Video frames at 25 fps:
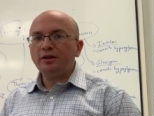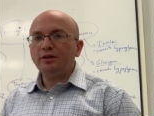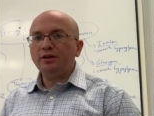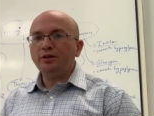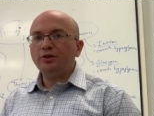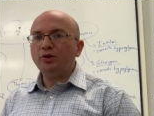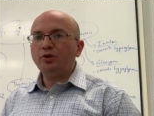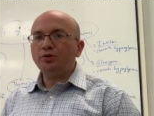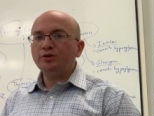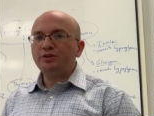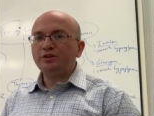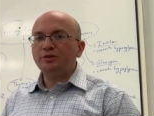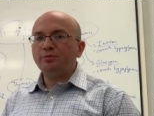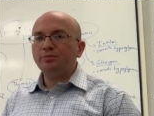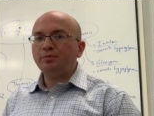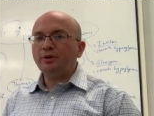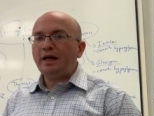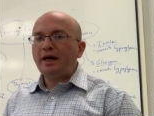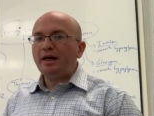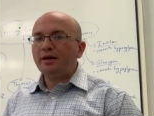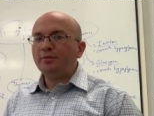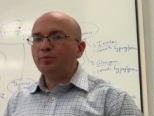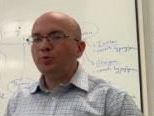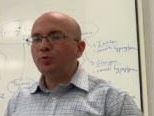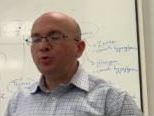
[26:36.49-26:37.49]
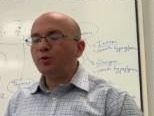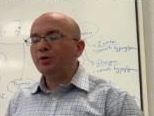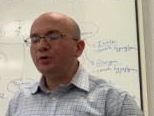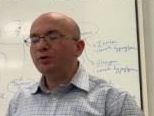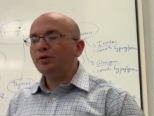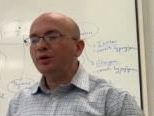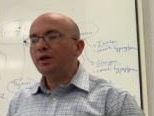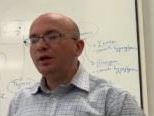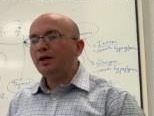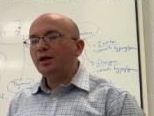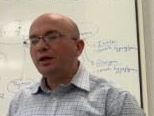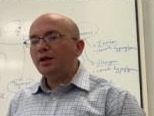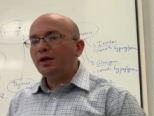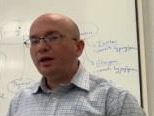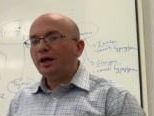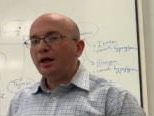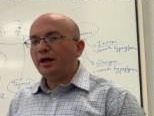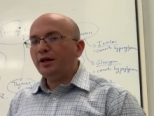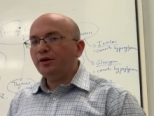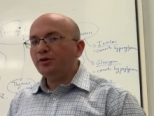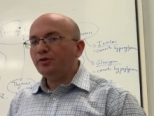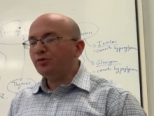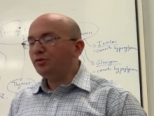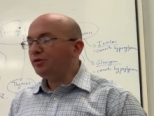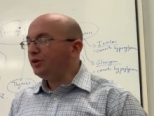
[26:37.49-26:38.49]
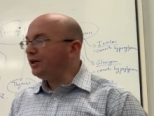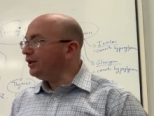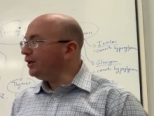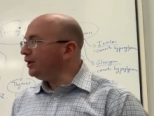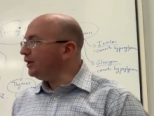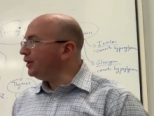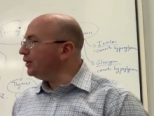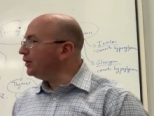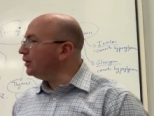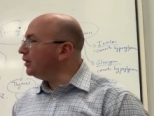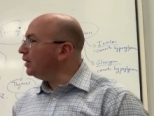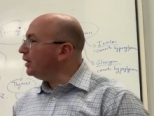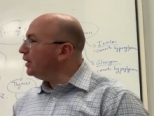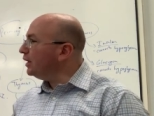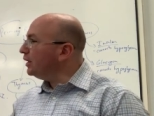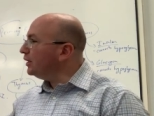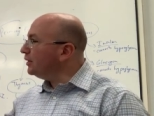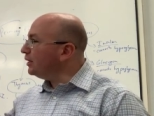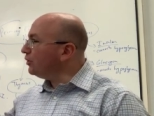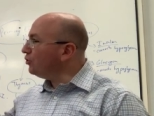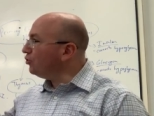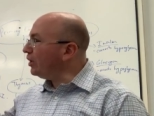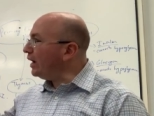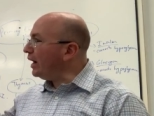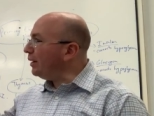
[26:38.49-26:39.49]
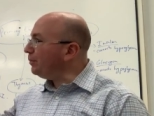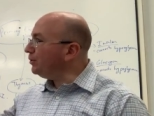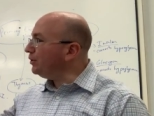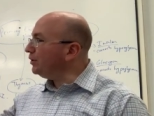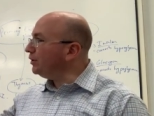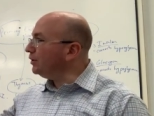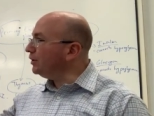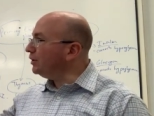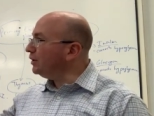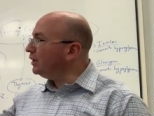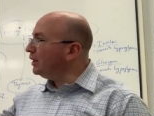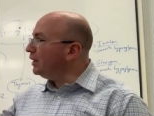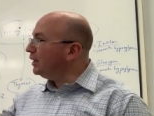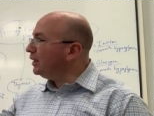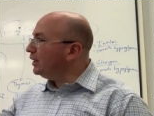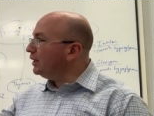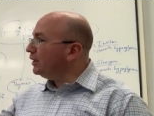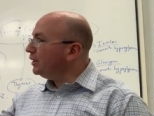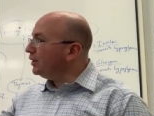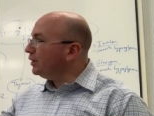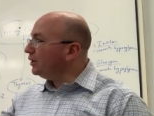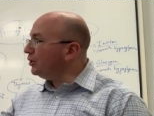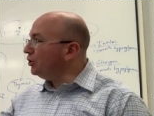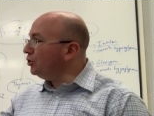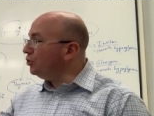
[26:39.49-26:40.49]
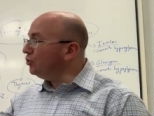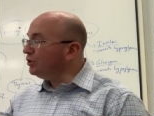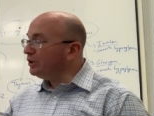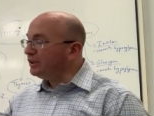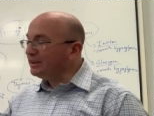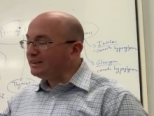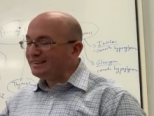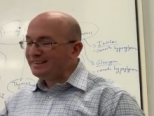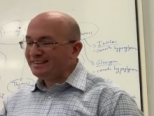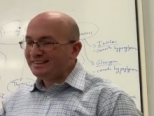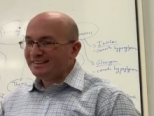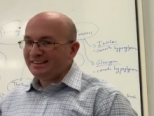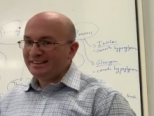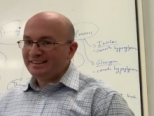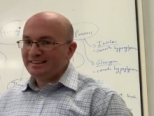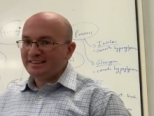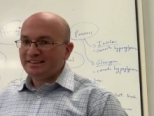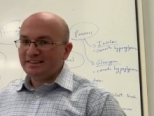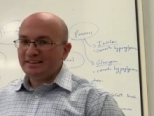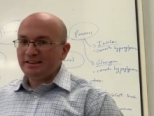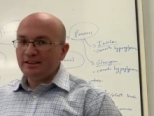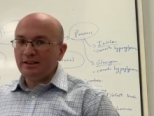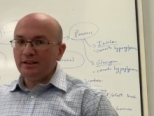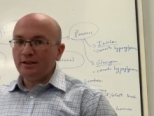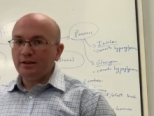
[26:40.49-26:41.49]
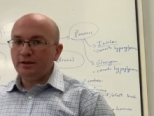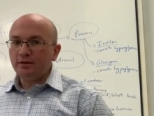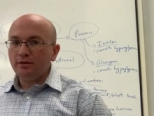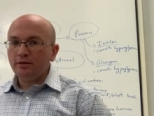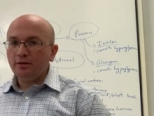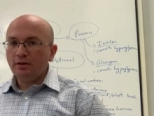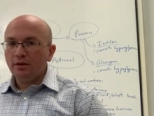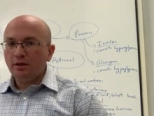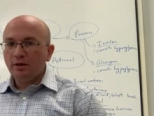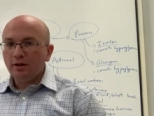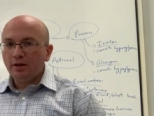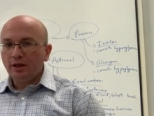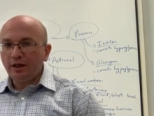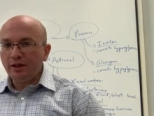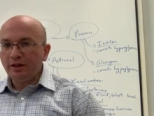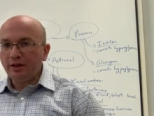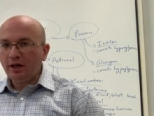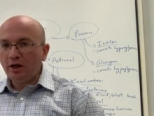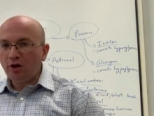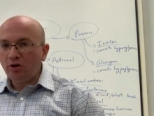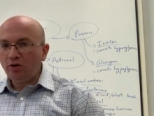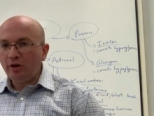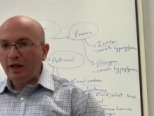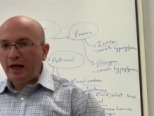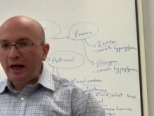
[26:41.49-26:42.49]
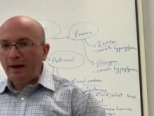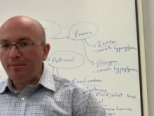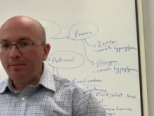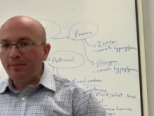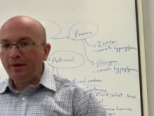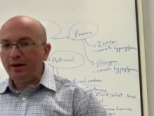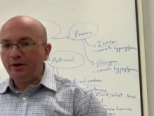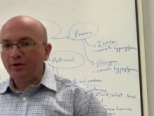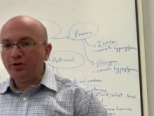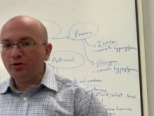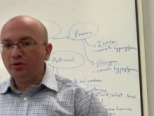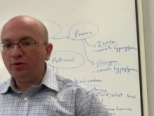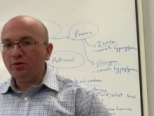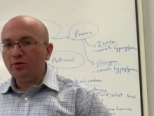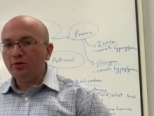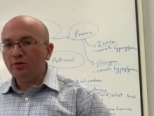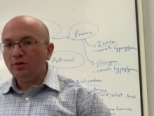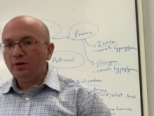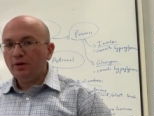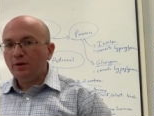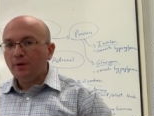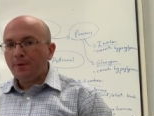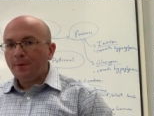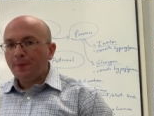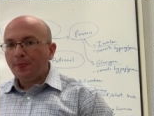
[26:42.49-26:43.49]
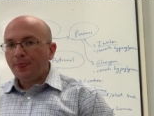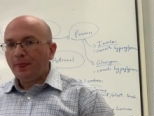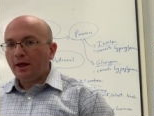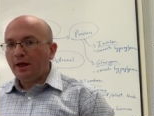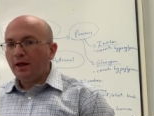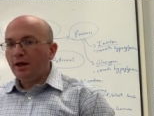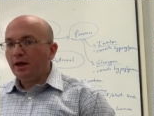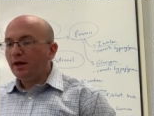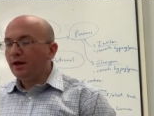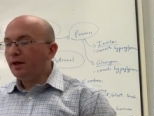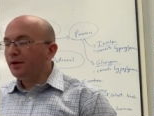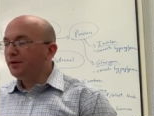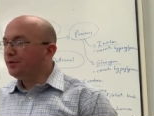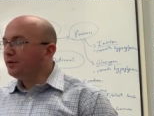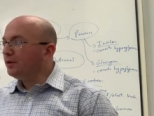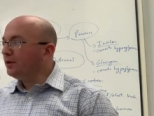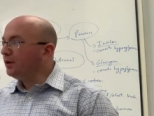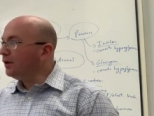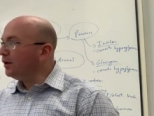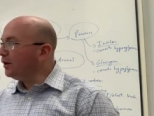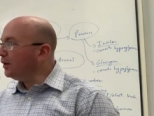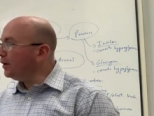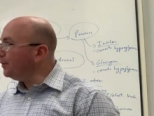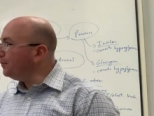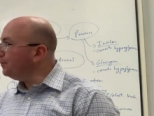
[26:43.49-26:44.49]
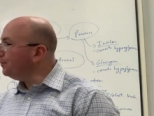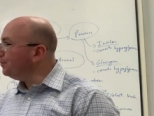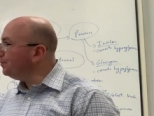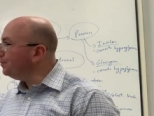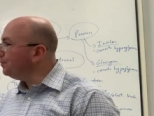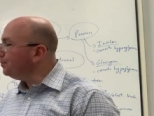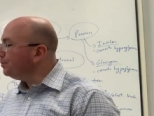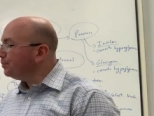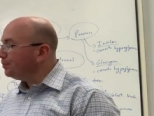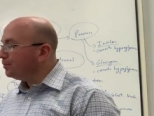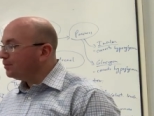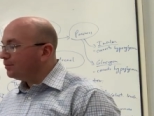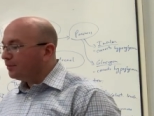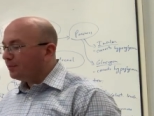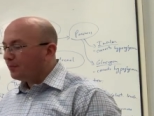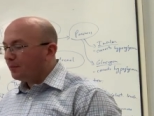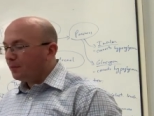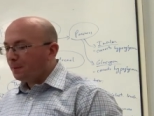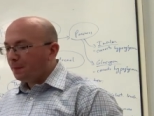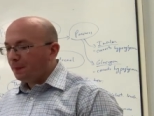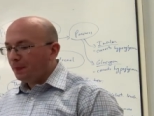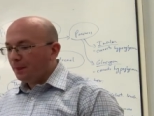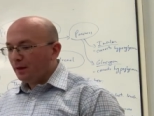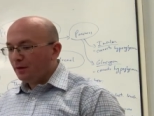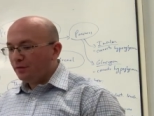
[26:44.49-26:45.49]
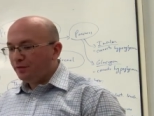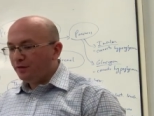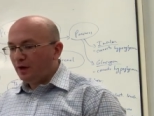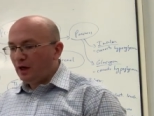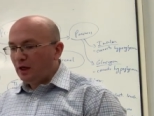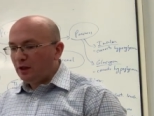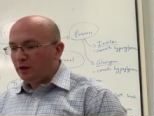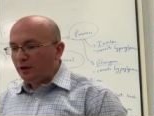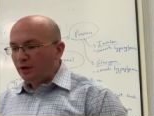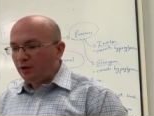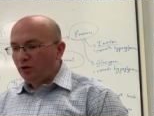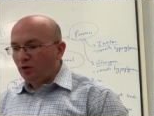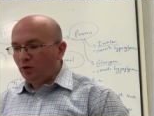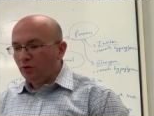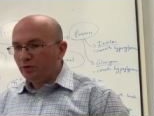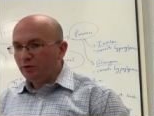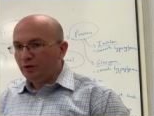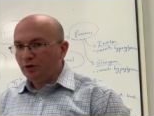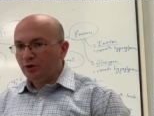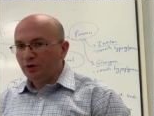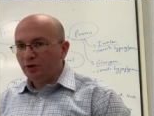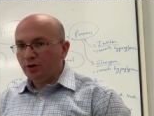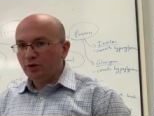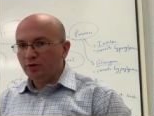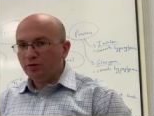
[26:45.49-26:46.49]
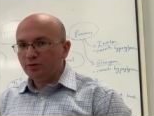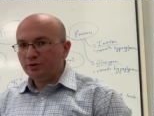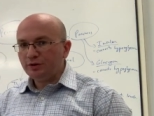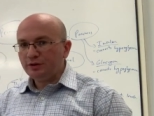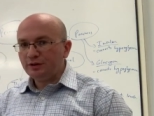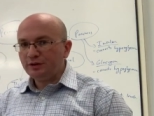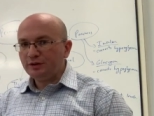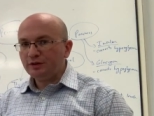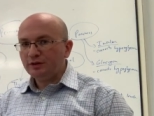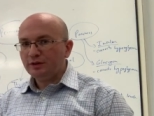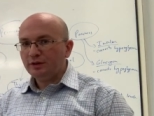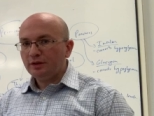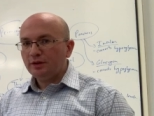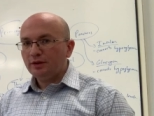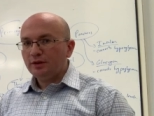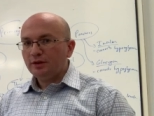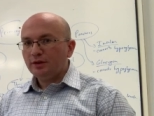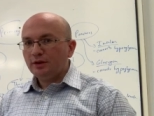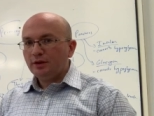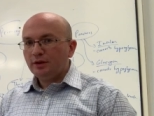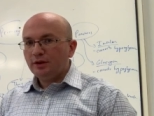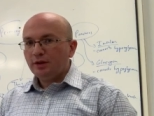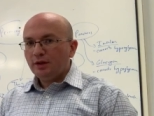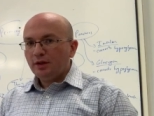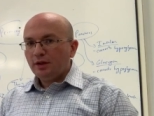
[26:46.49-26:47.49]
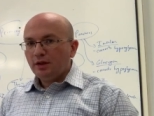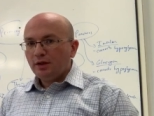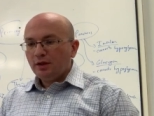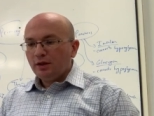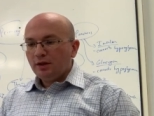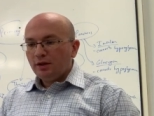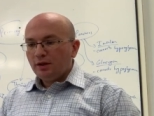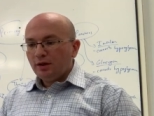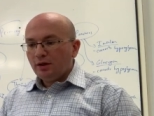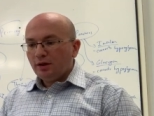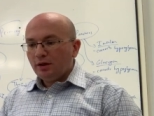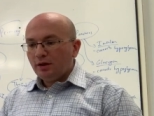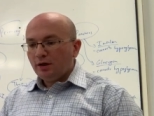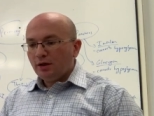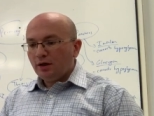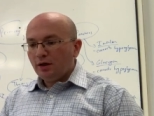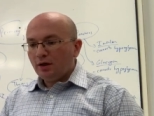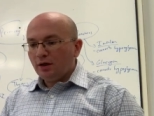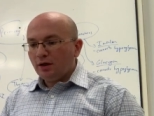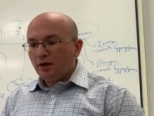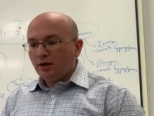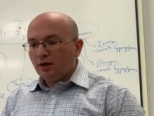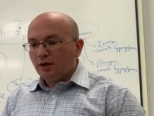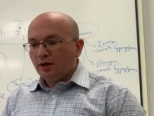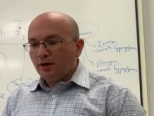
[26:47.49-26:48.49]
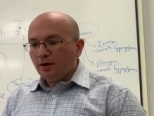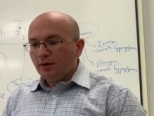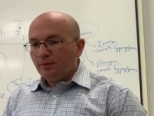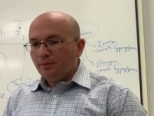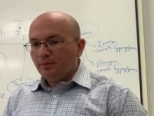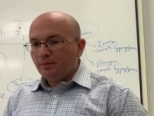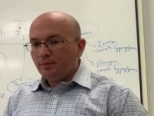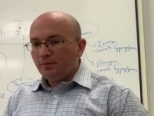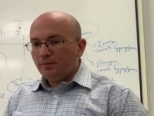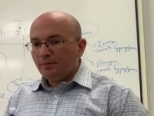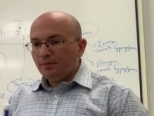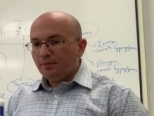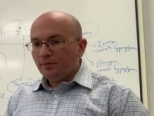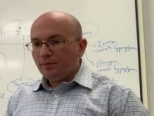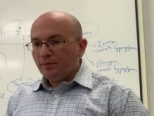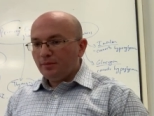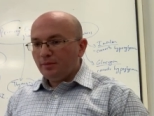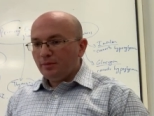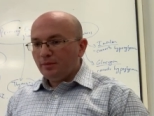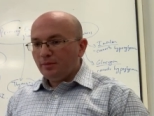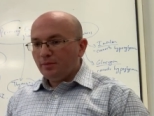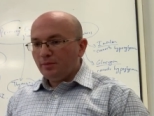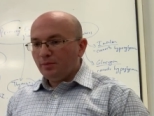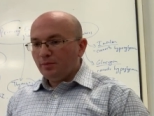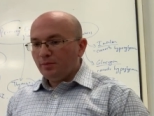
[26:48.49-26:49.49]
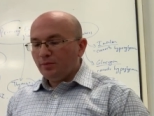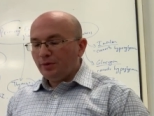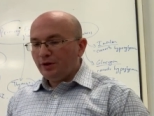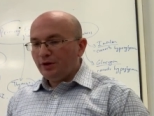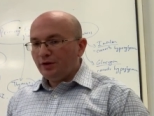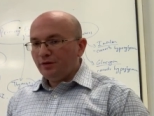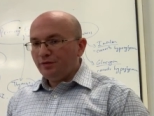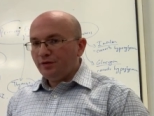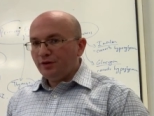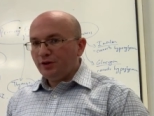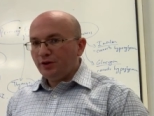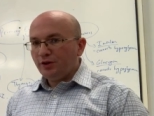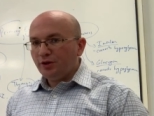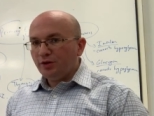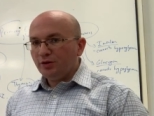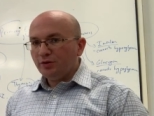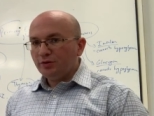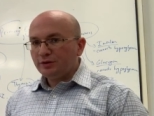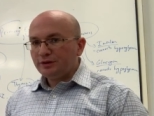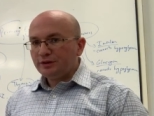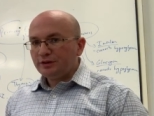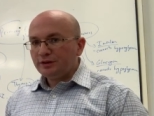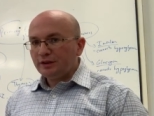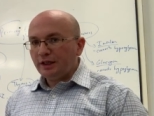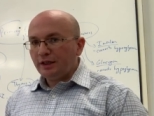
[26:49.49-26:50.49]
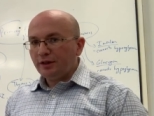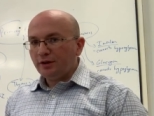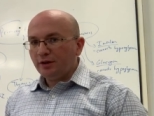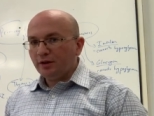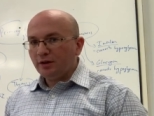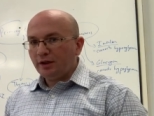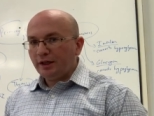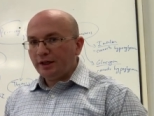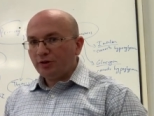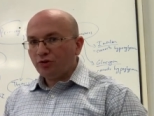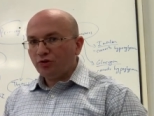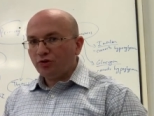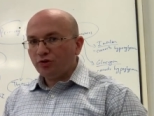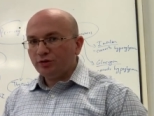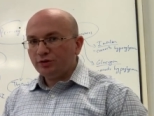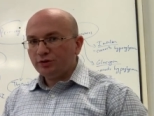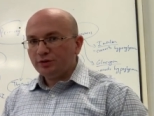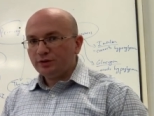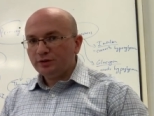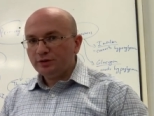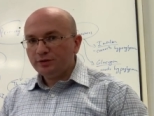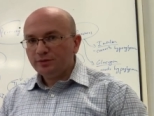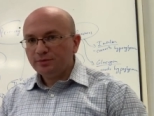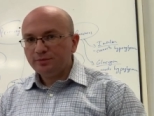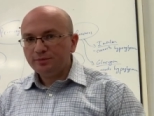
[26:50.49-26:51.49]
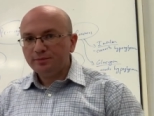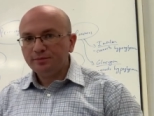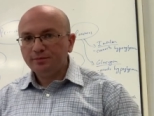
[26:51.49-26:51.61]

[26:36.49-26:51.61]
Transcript: at the notes on Blackboard and reading the chapter unit 16 in our lab manual and uh, following all the notes uh, with the videos and the lectures.